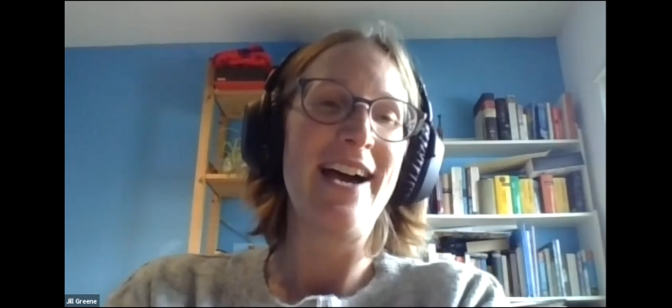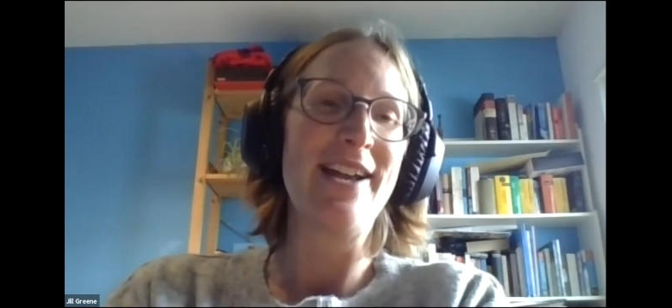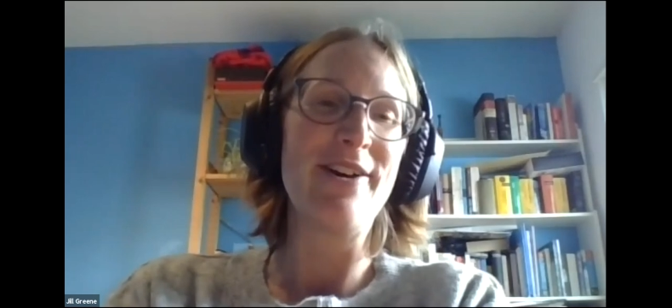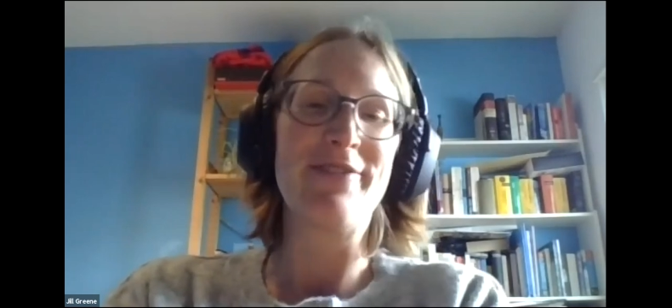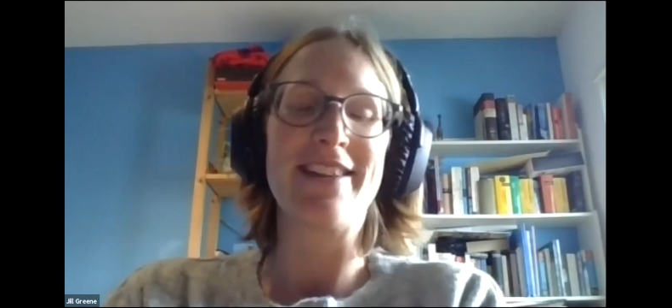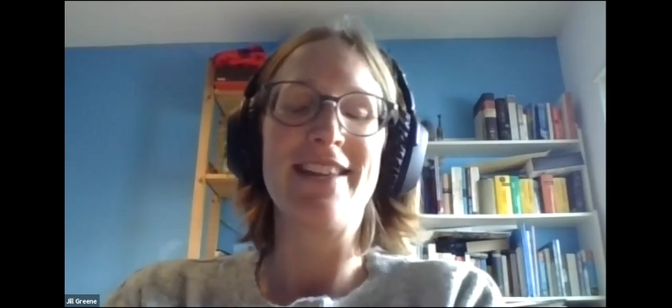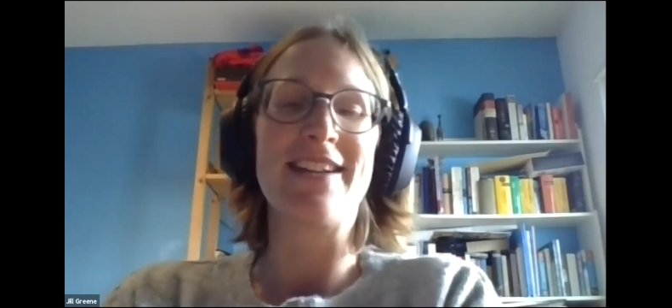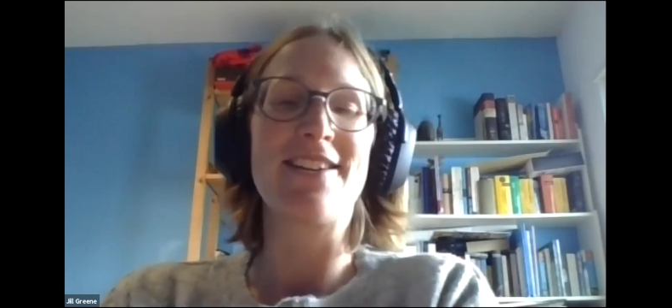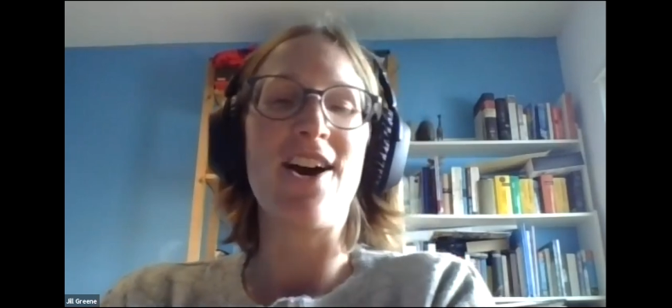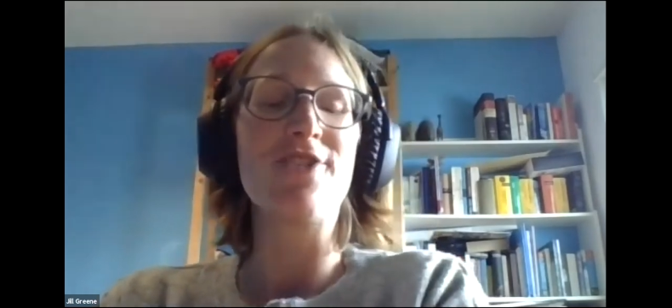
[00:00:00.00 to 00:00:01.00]
I love
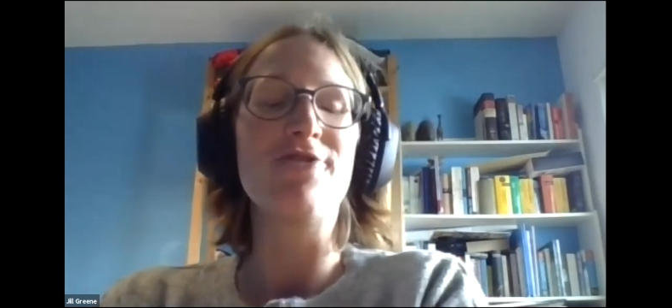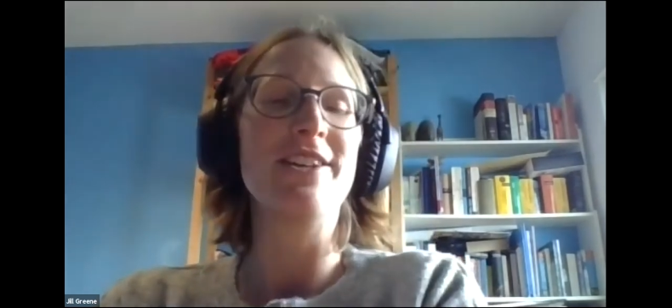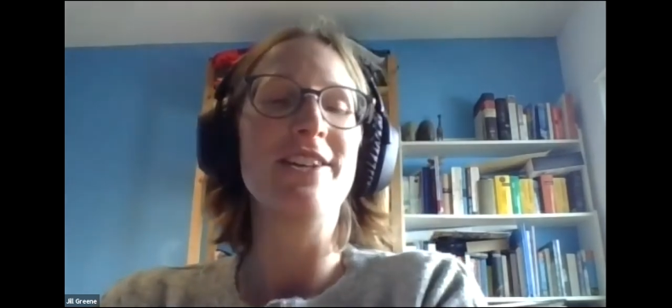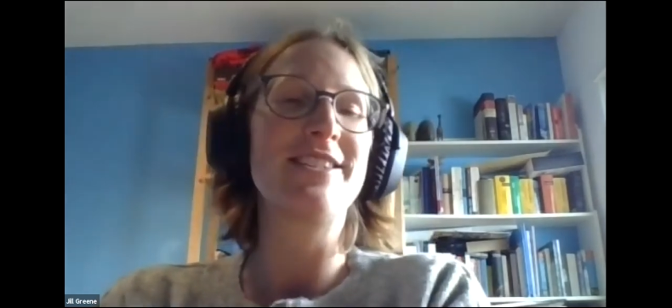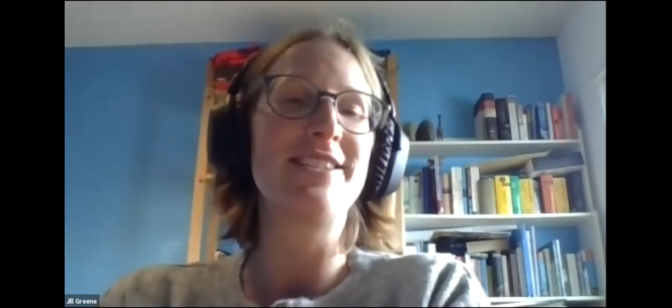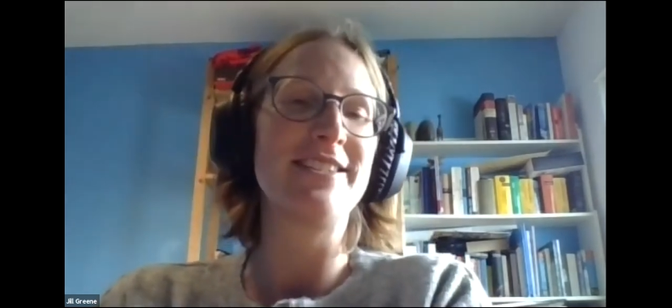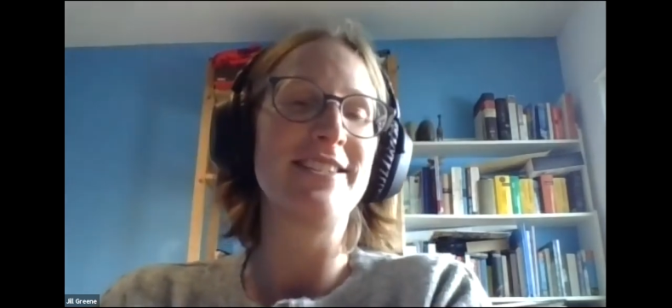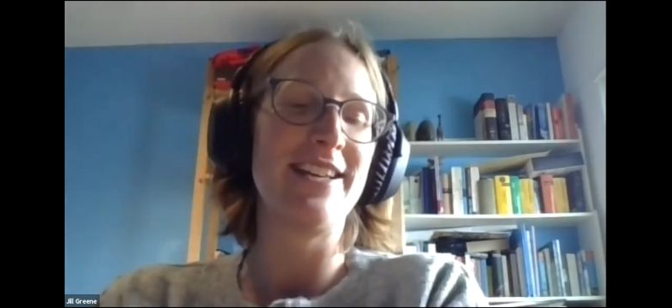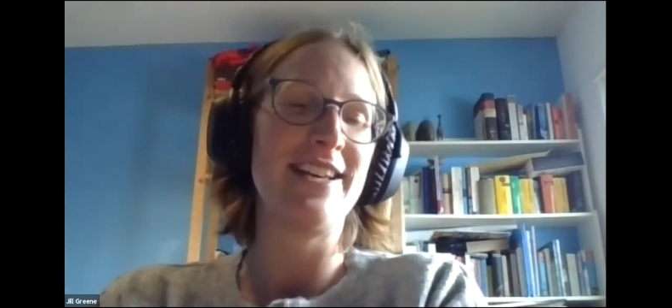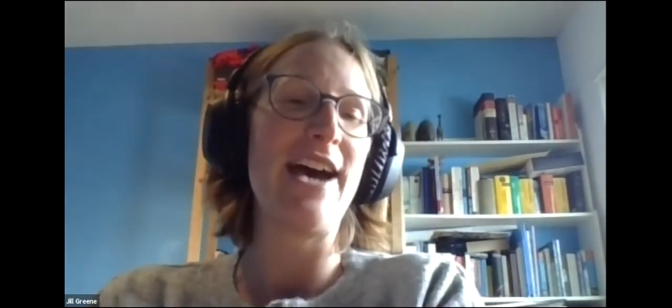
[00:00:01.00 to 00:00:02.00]
that concrete
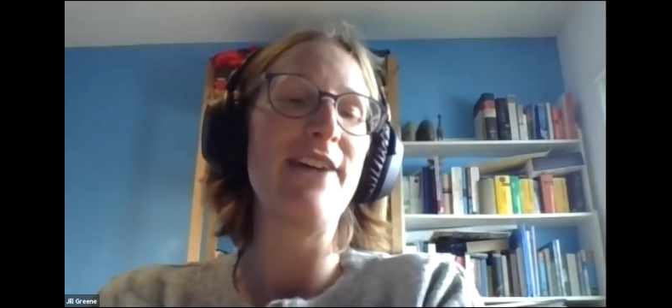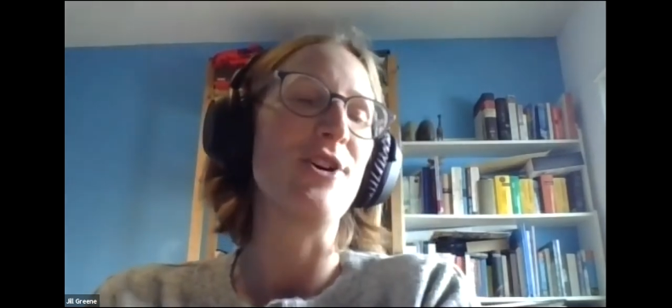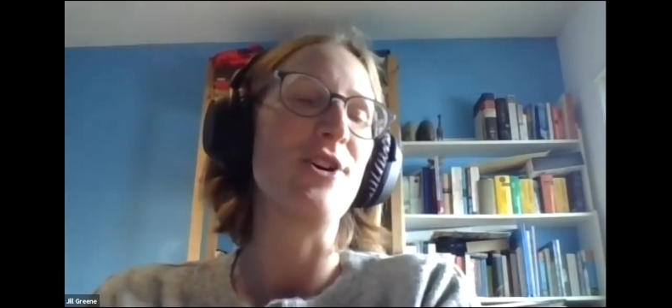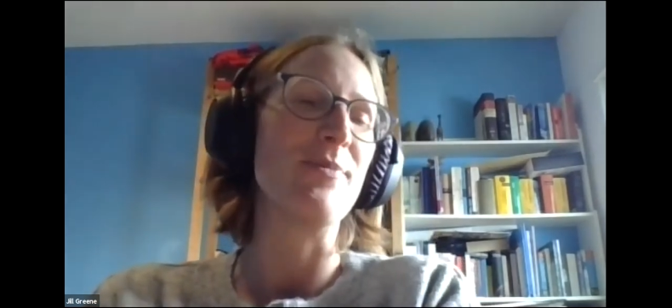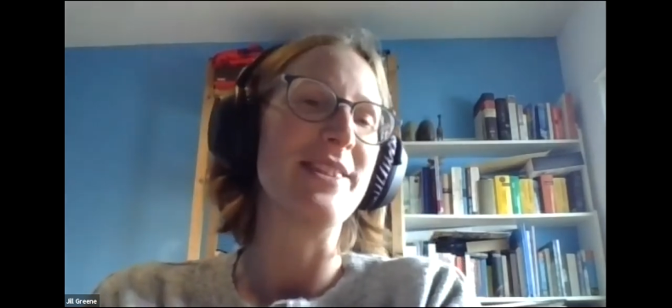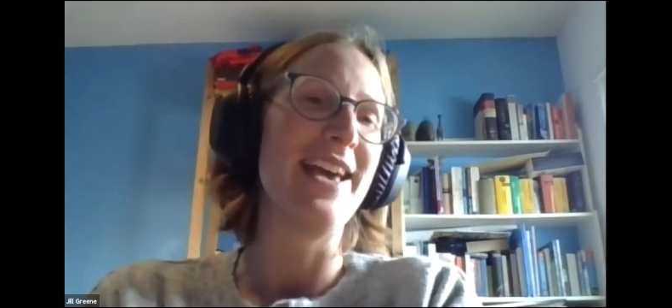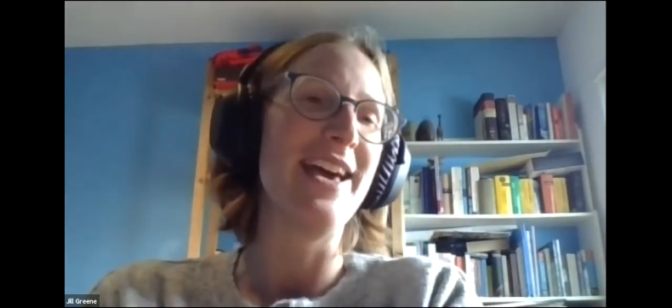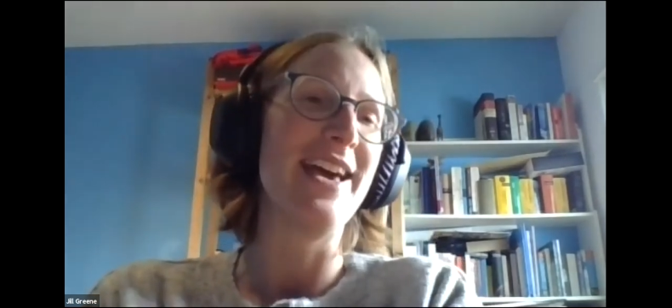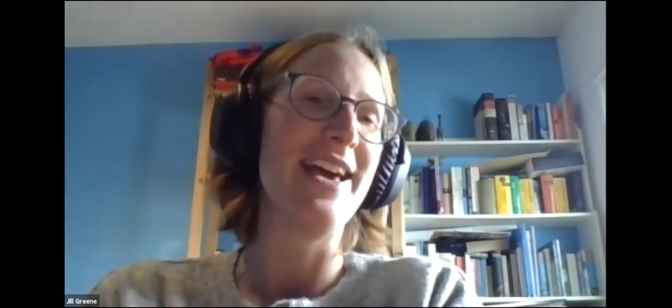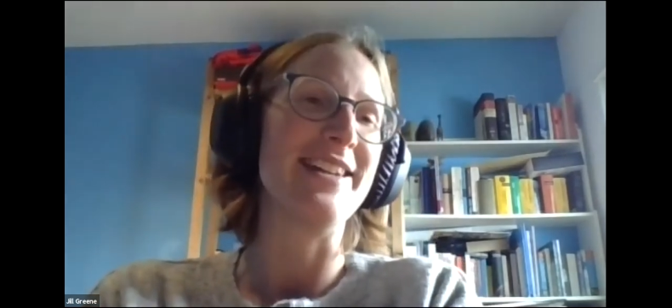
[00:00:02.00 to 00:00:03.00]
outcome at
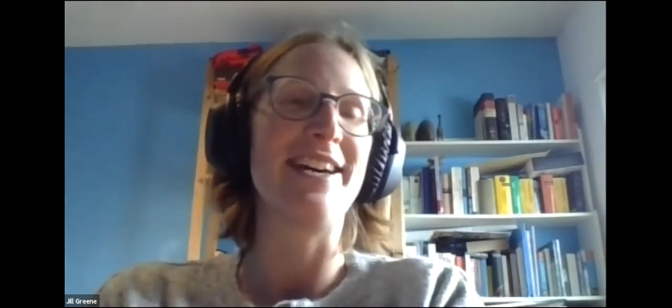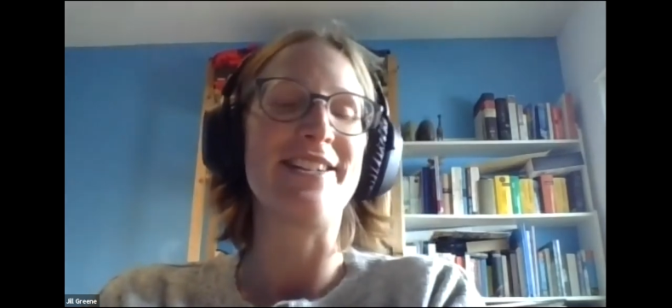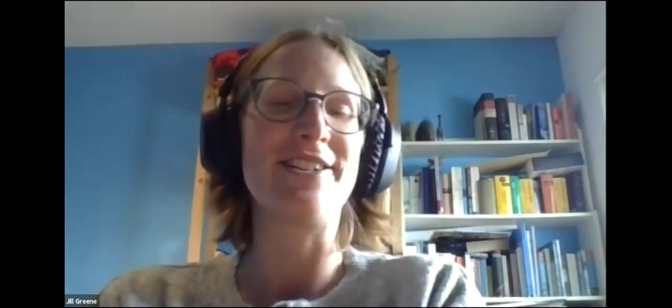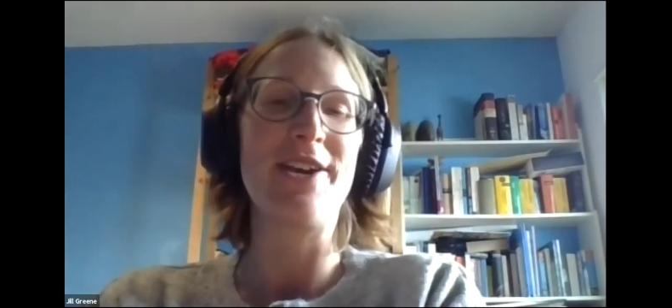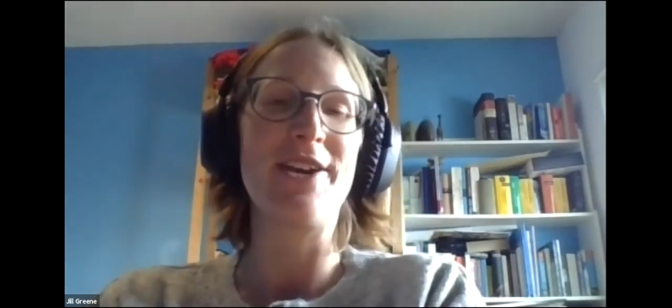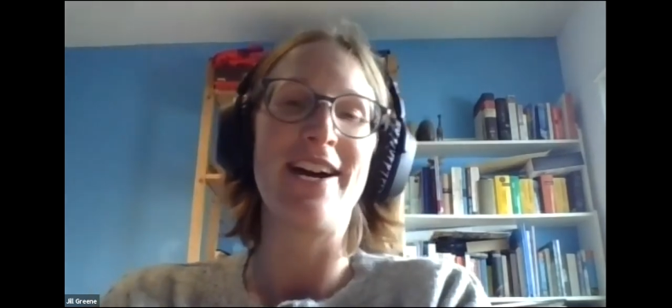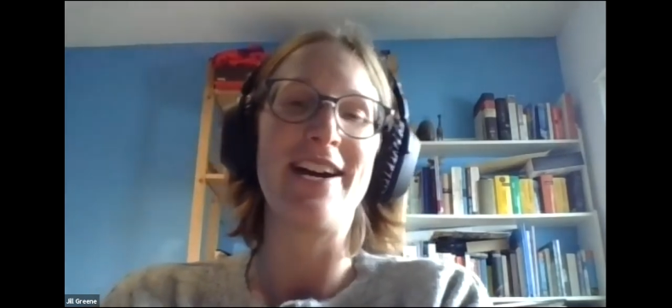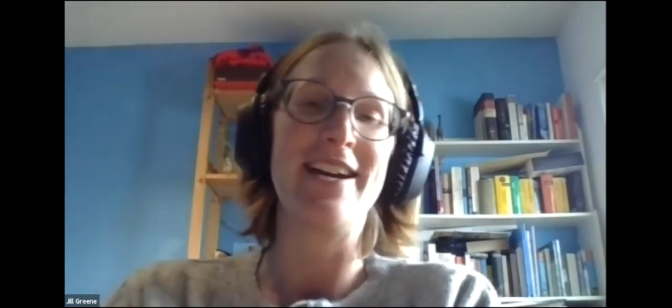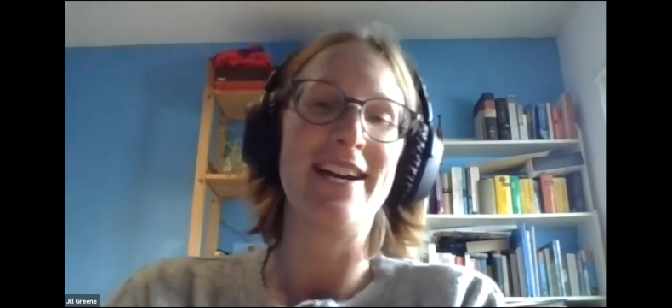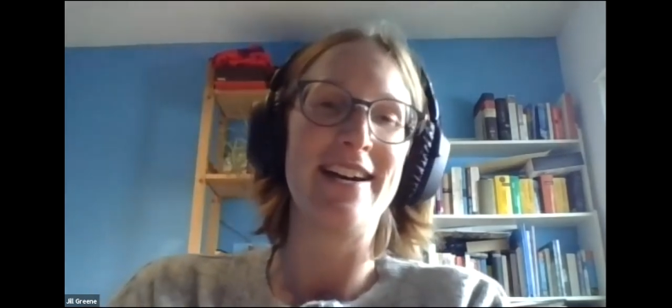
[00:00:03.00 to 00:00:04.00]
the end, that,
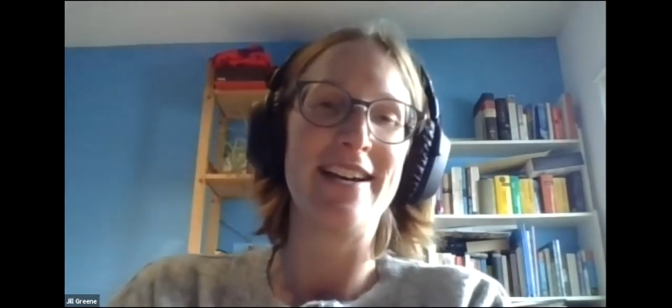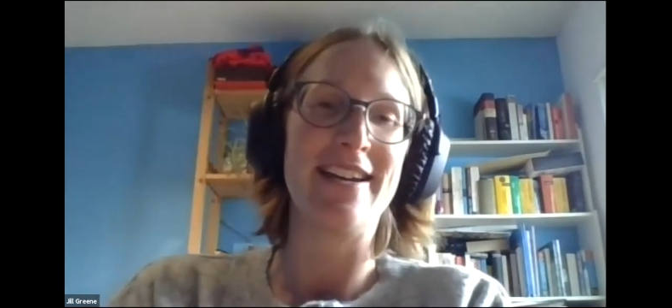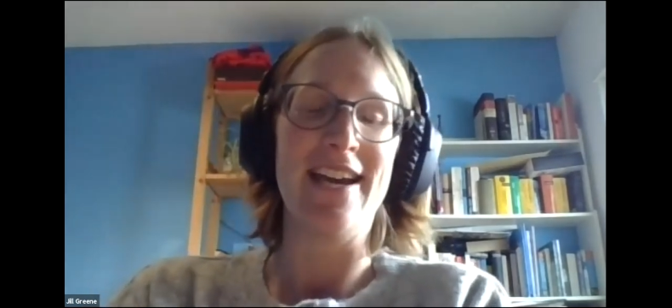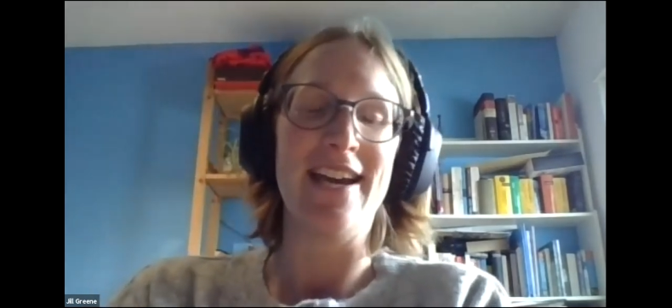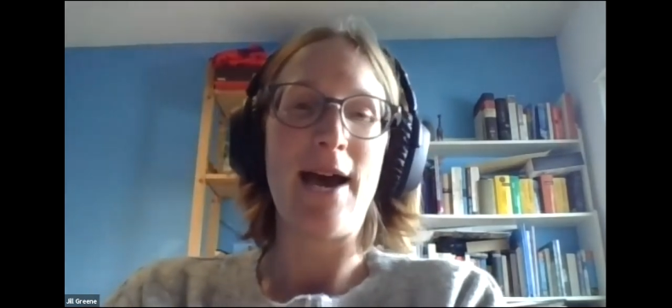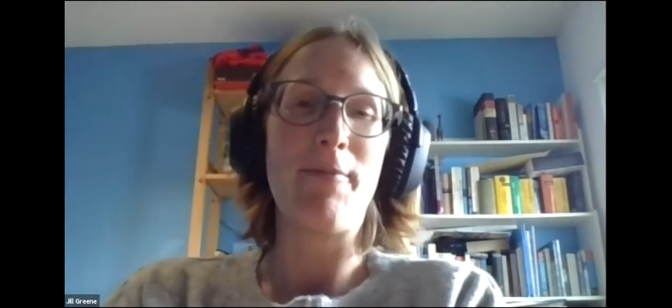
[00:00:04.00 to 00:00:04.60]
okay,